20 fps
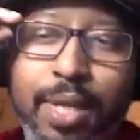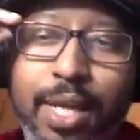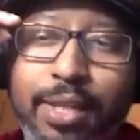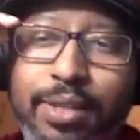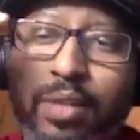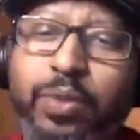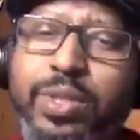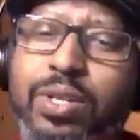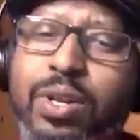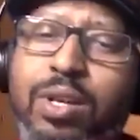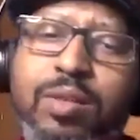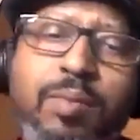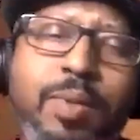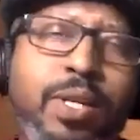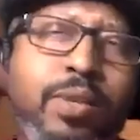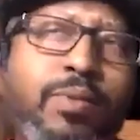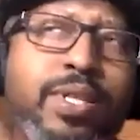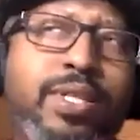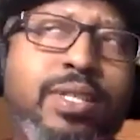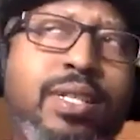I think we talked about
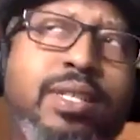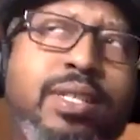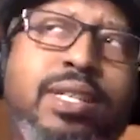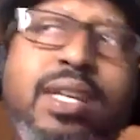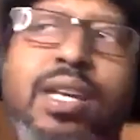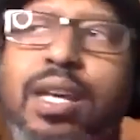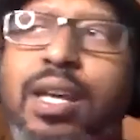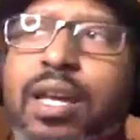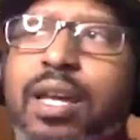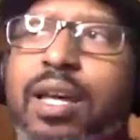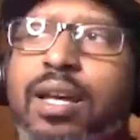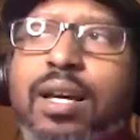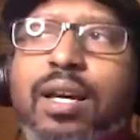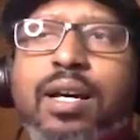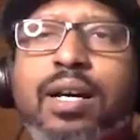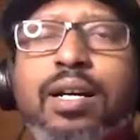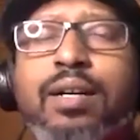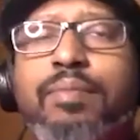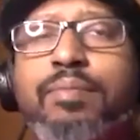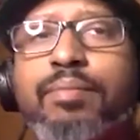it recently.
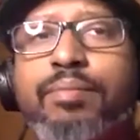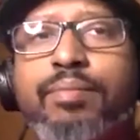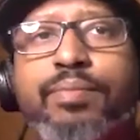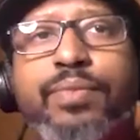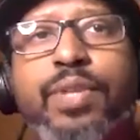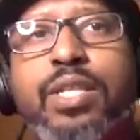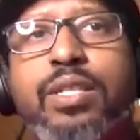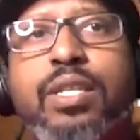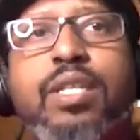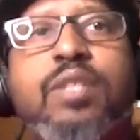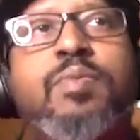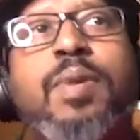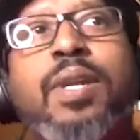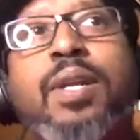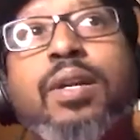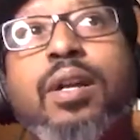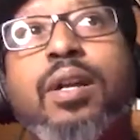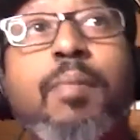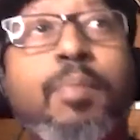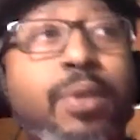There's been a
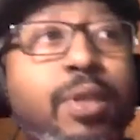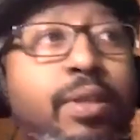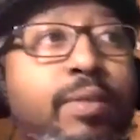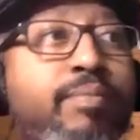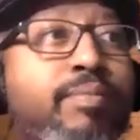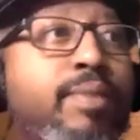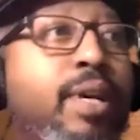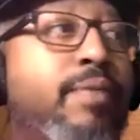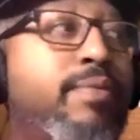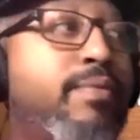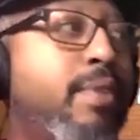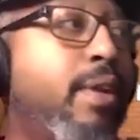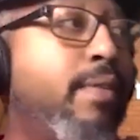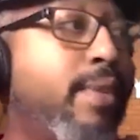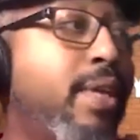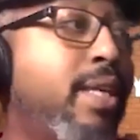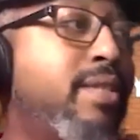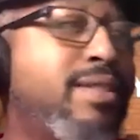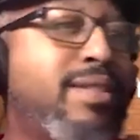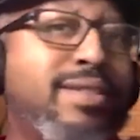couple of
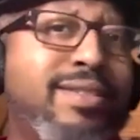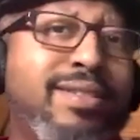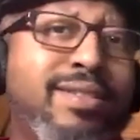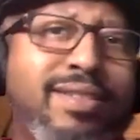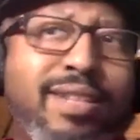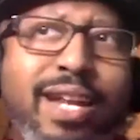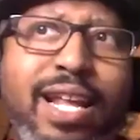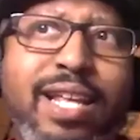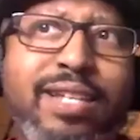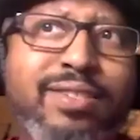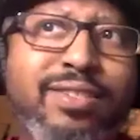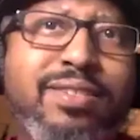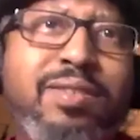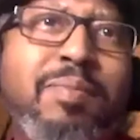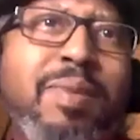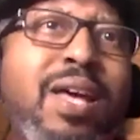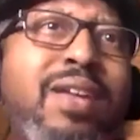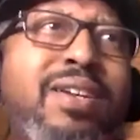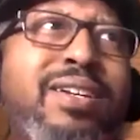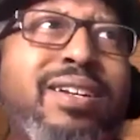instances of that, just
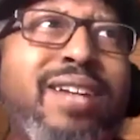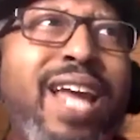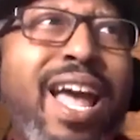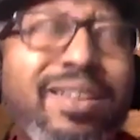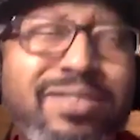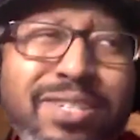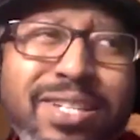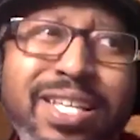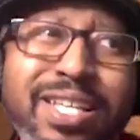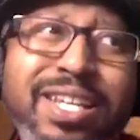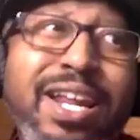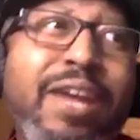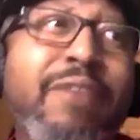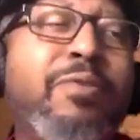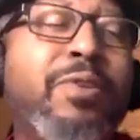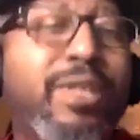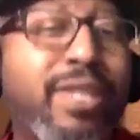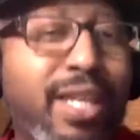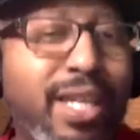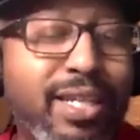about in
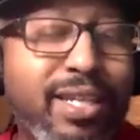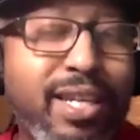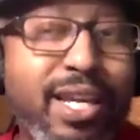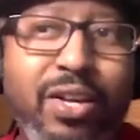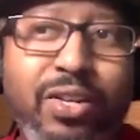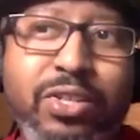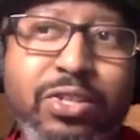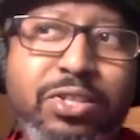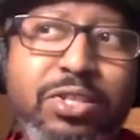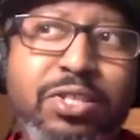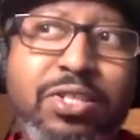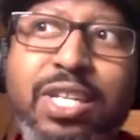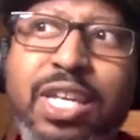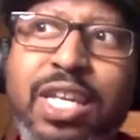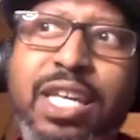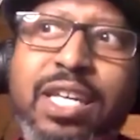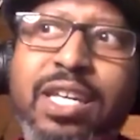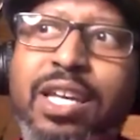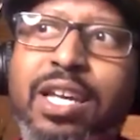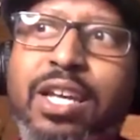everything now. You'll just
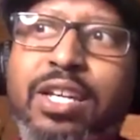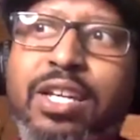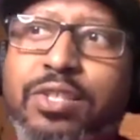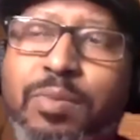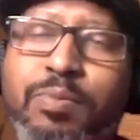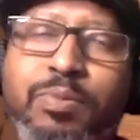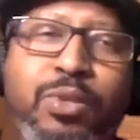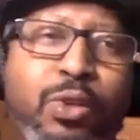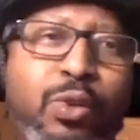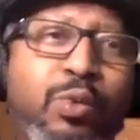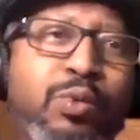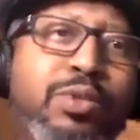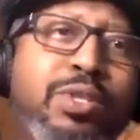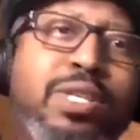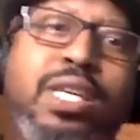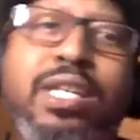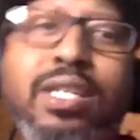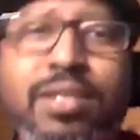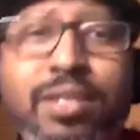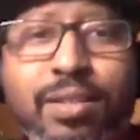see some dudes
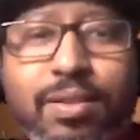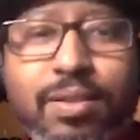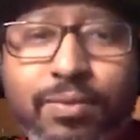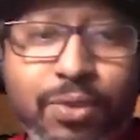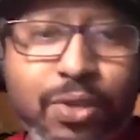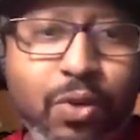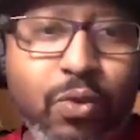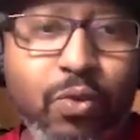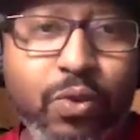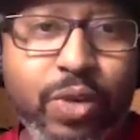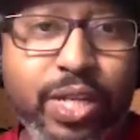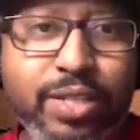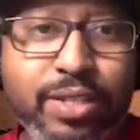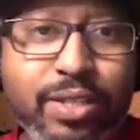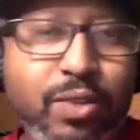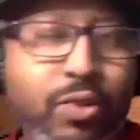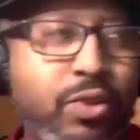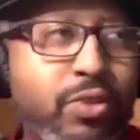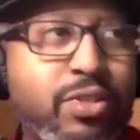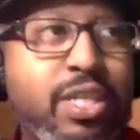kiss for no
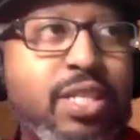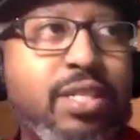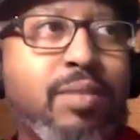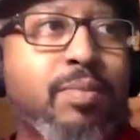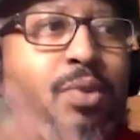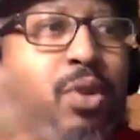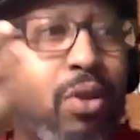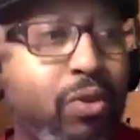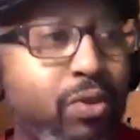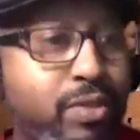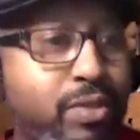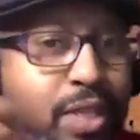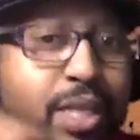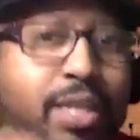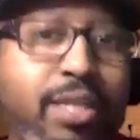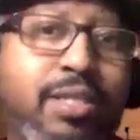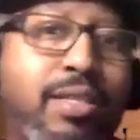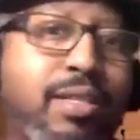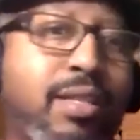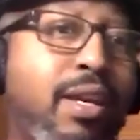reason, or you'll see some girls
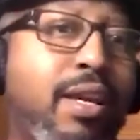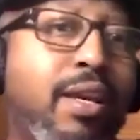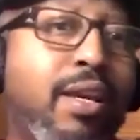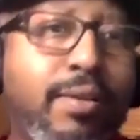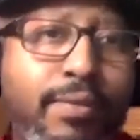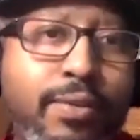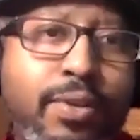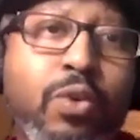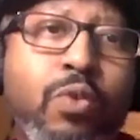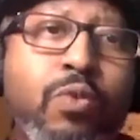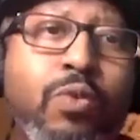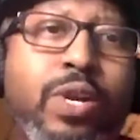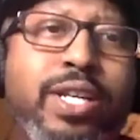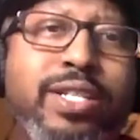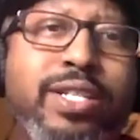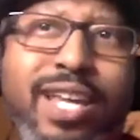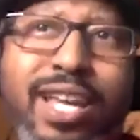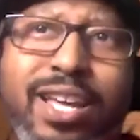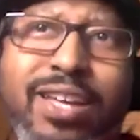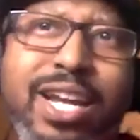kiss for no
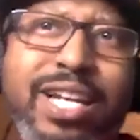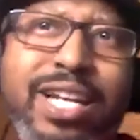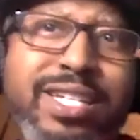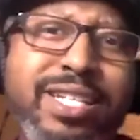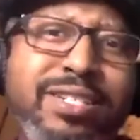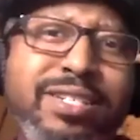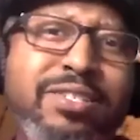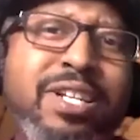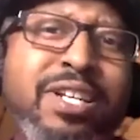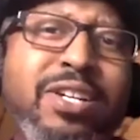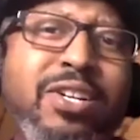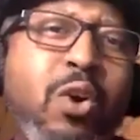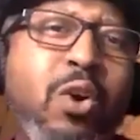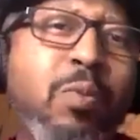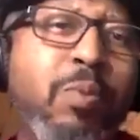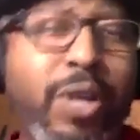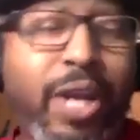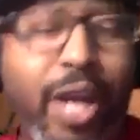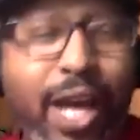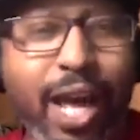reason. Hell, they did the shit in
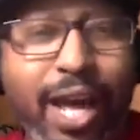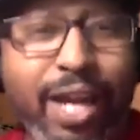Cobra Kai.